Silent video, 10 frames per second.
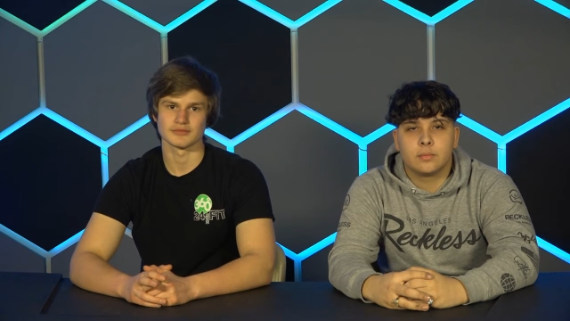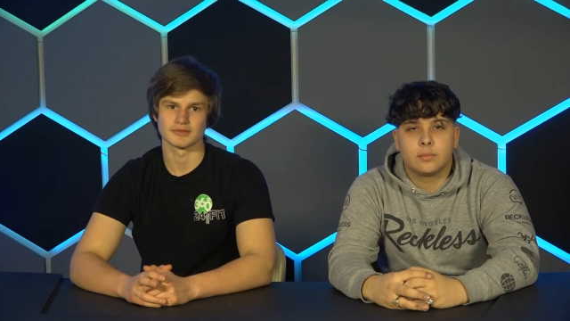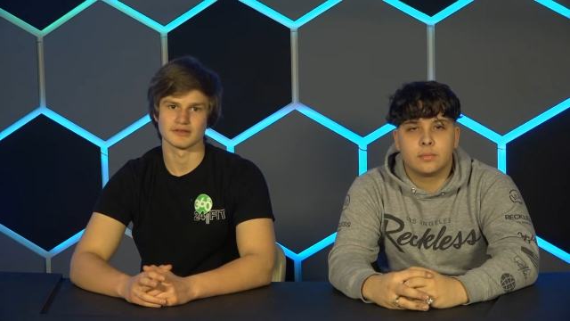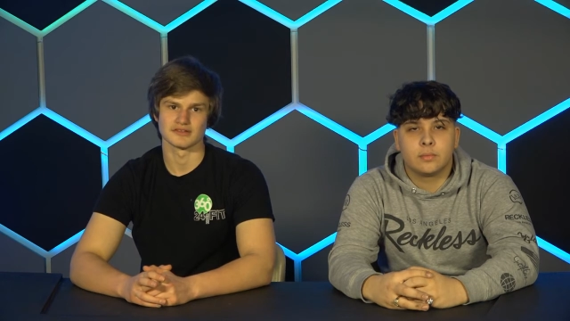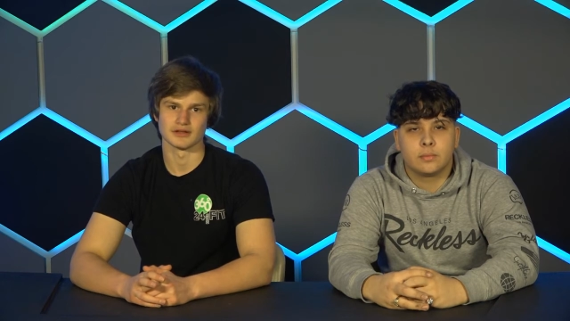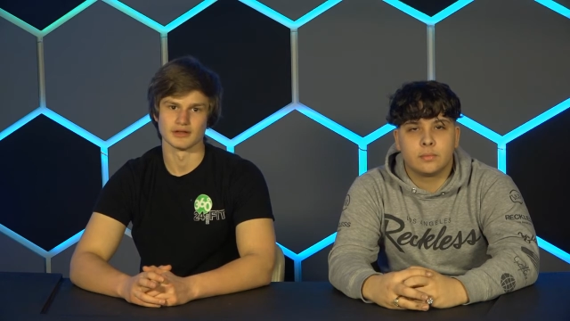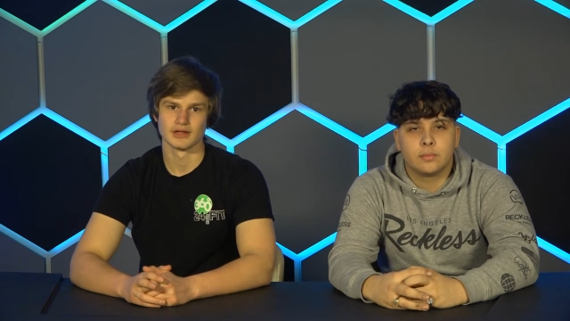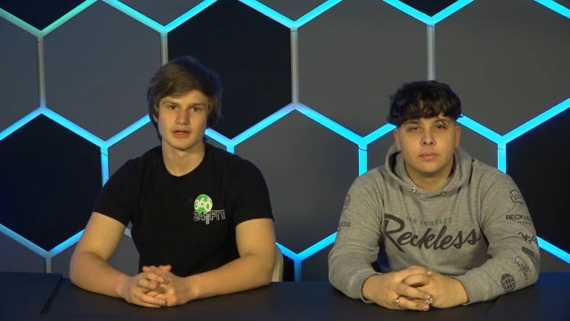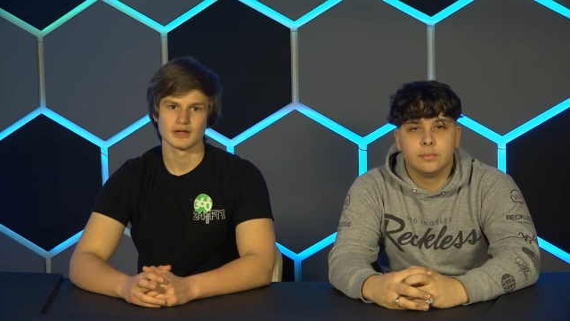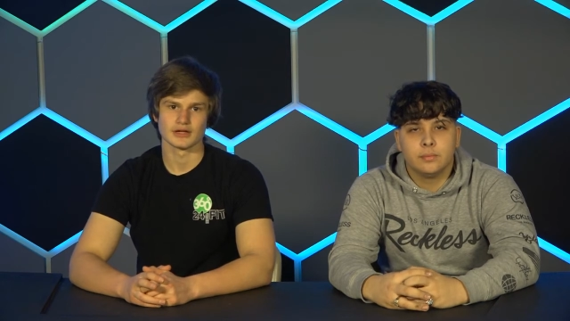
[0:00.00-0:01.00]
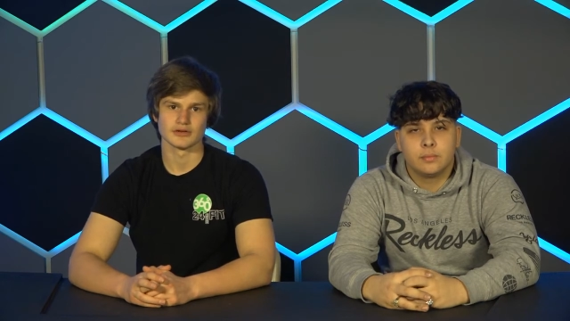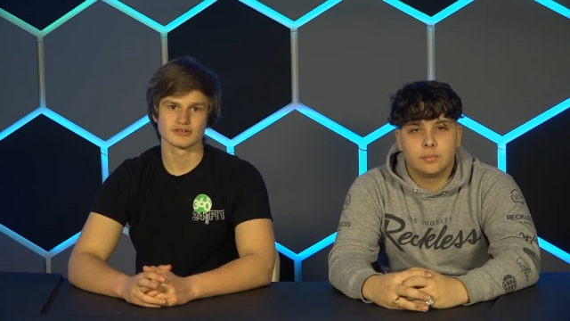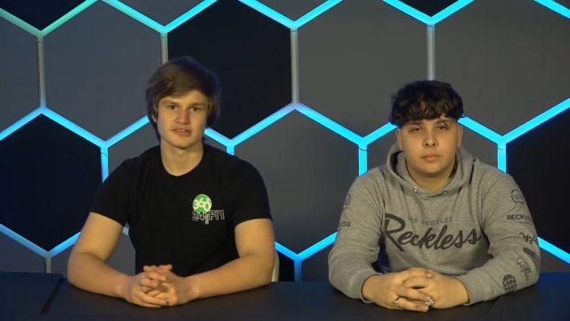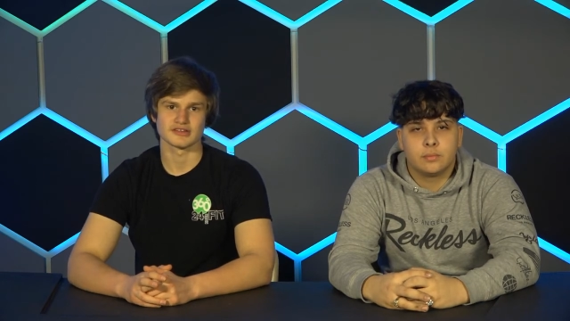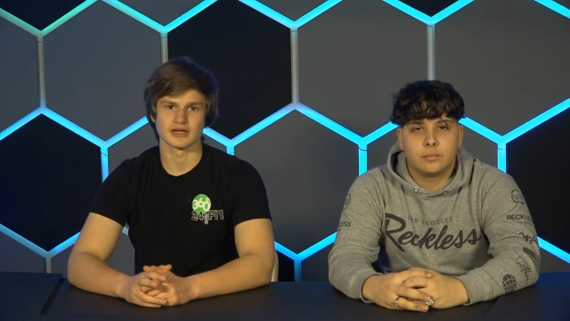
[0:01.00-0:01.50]
Speaker 1: and pizza? You
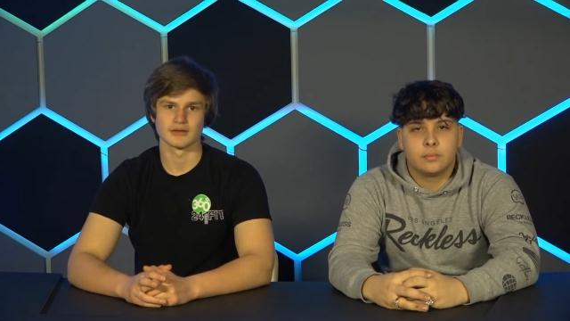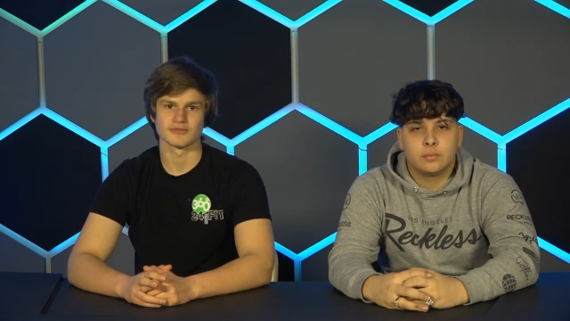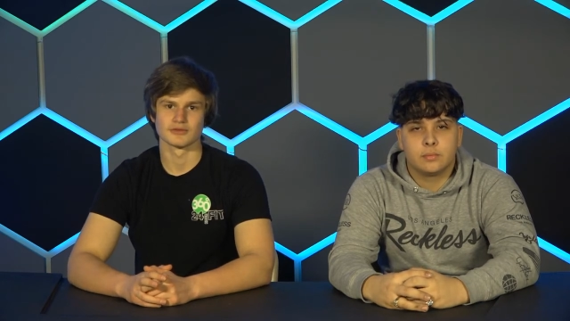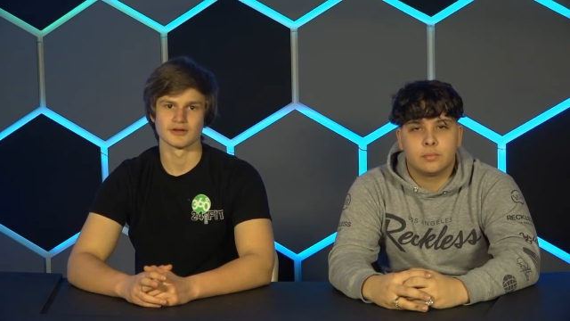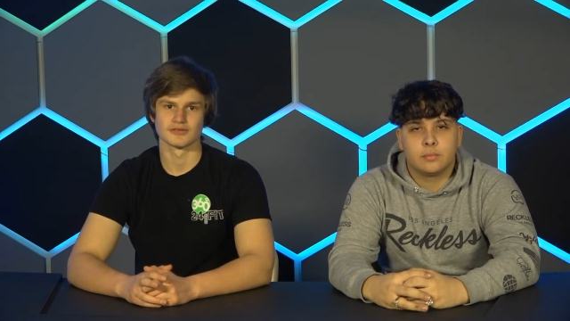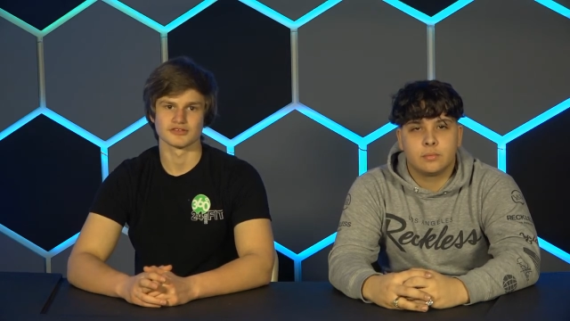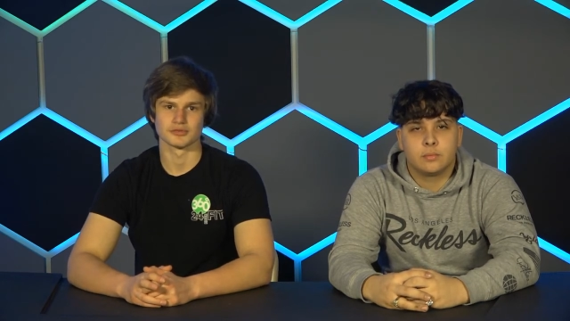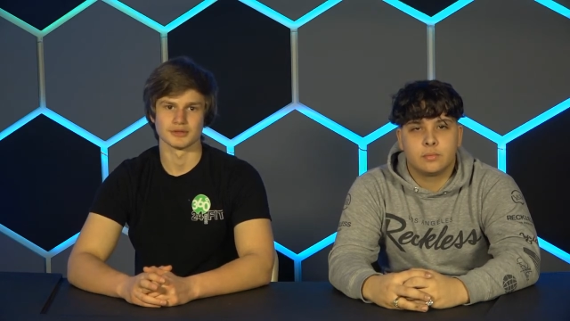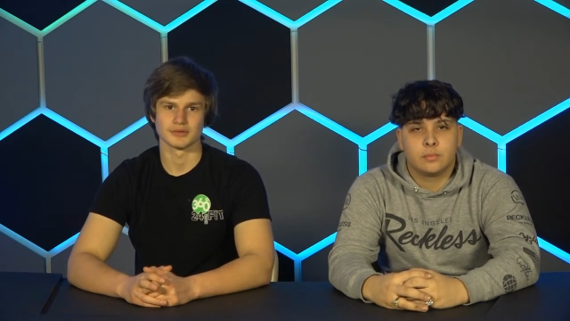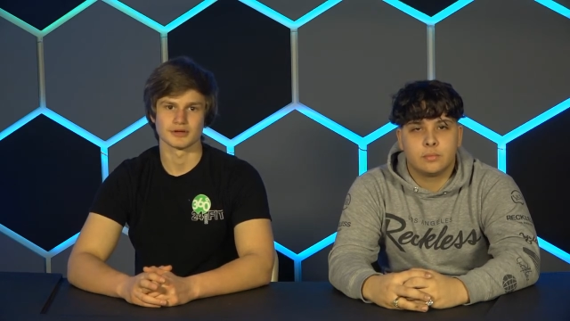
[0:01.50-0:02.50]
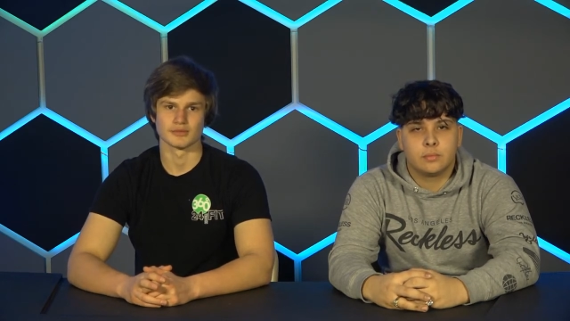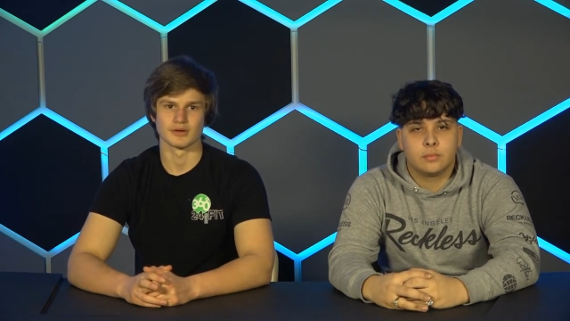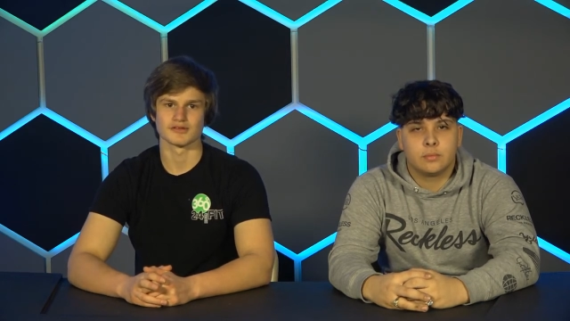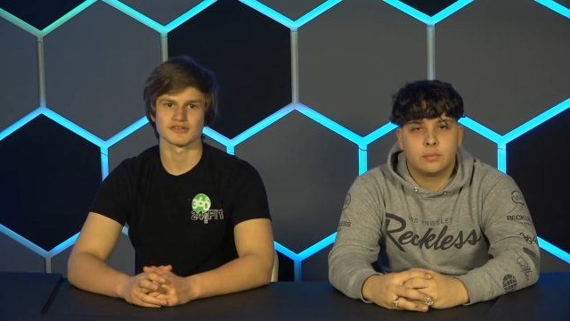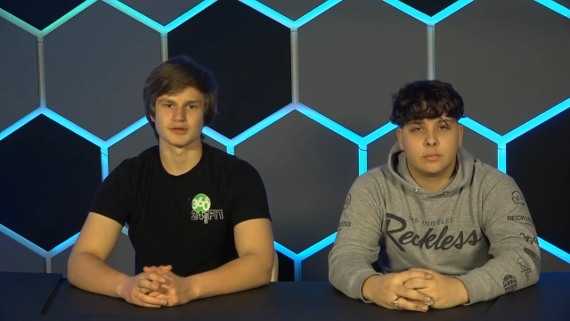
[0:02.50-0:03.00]
should sign up for River Sweep.
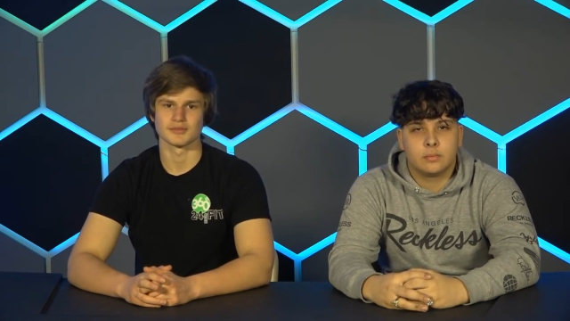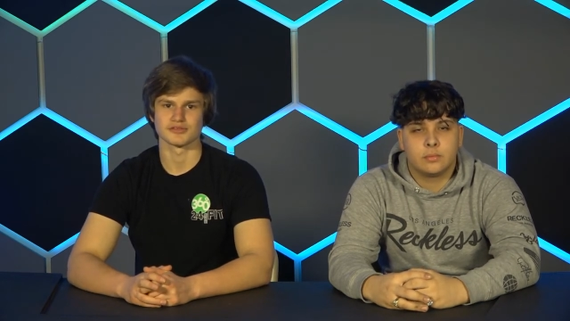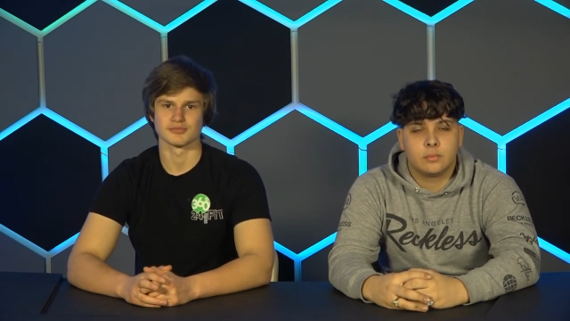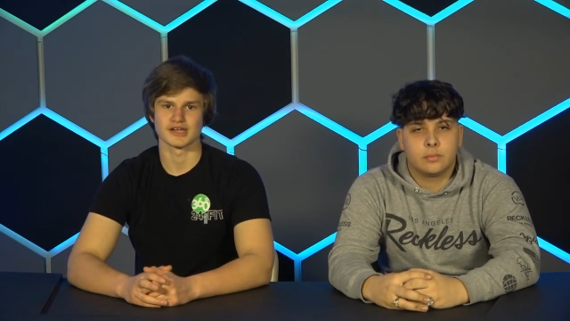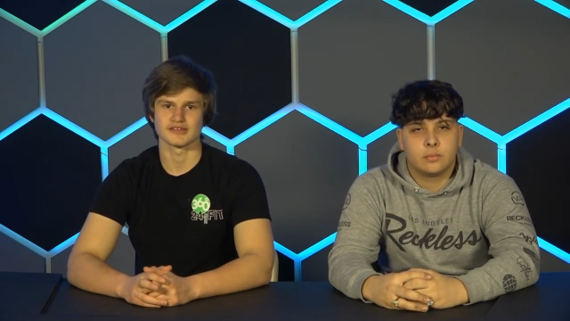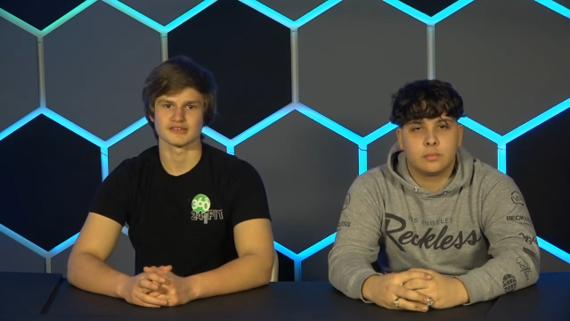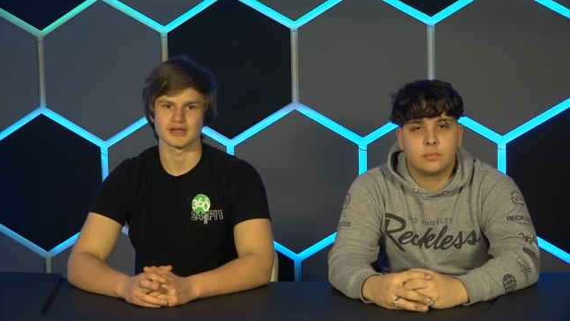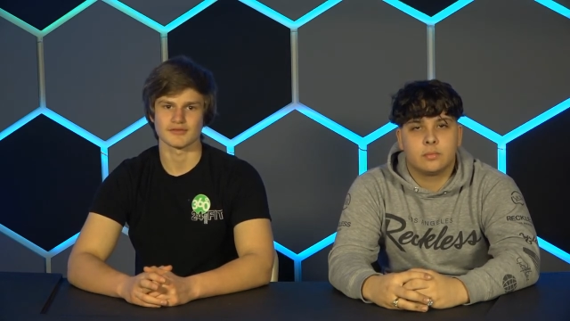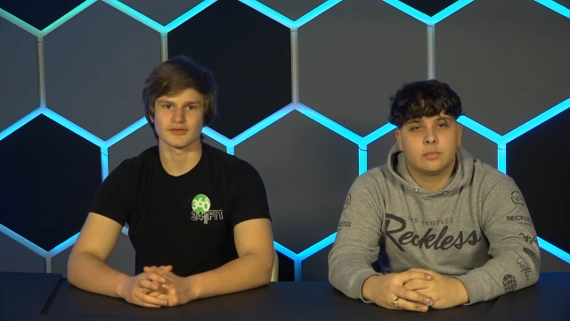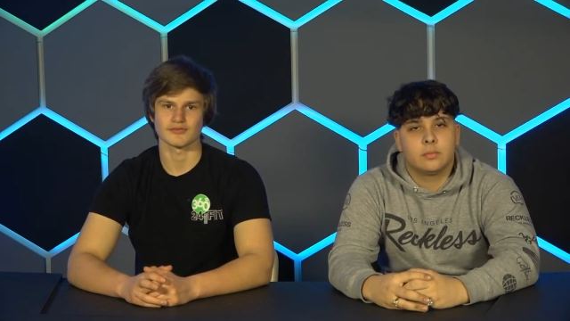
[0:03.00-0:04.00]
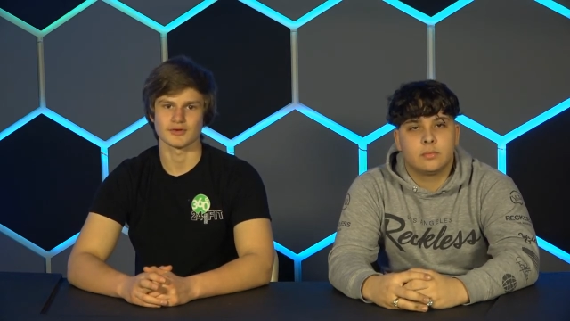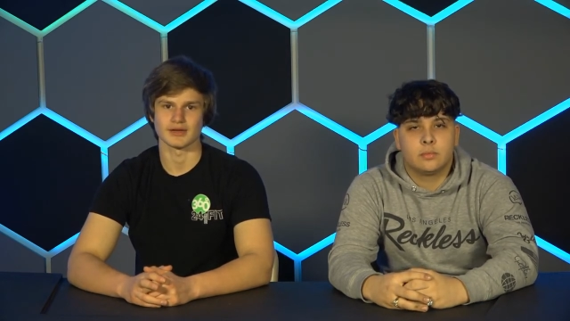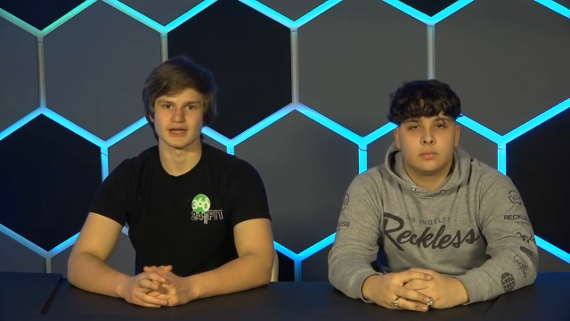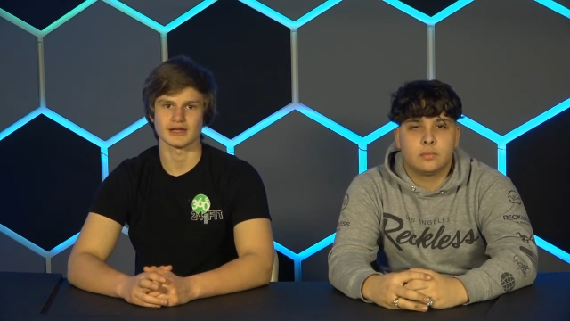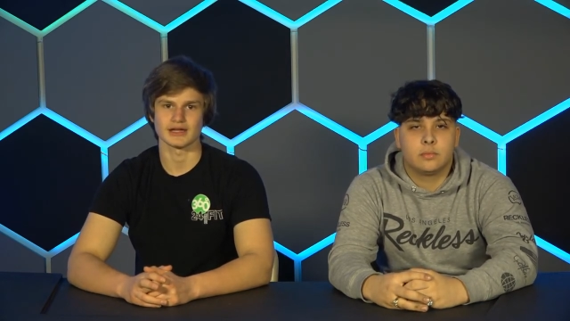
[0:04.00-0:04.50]
River Sweep is May 7th
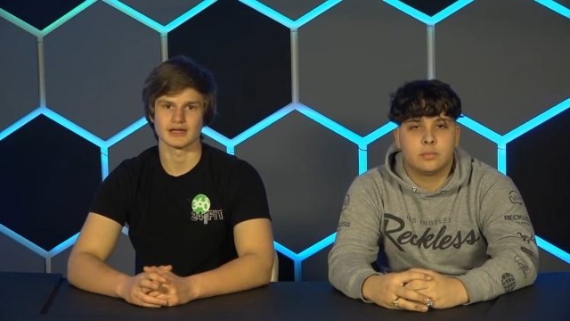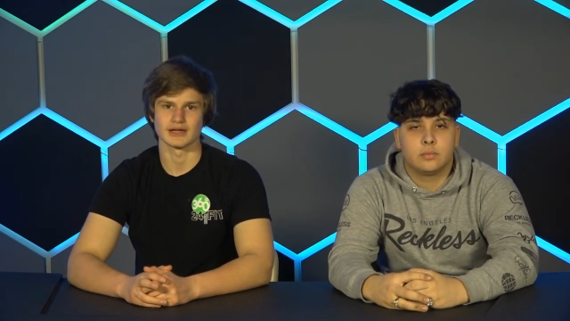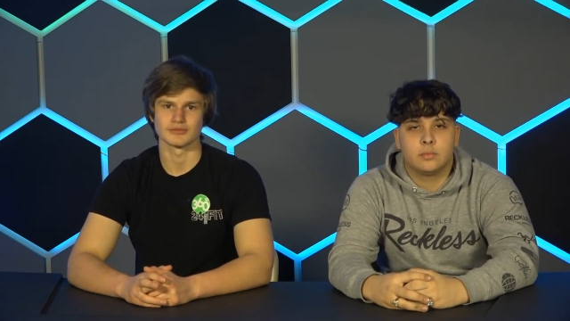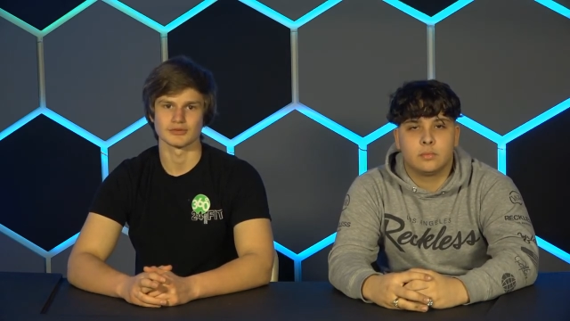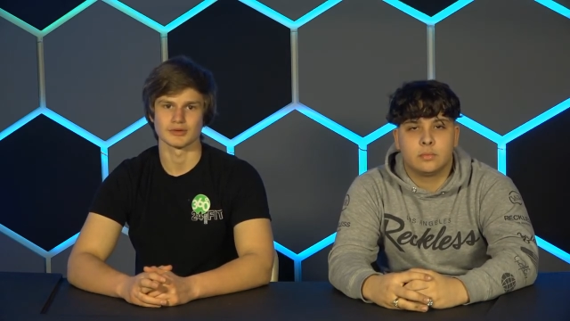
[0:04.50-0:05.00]
from 8 a.m. to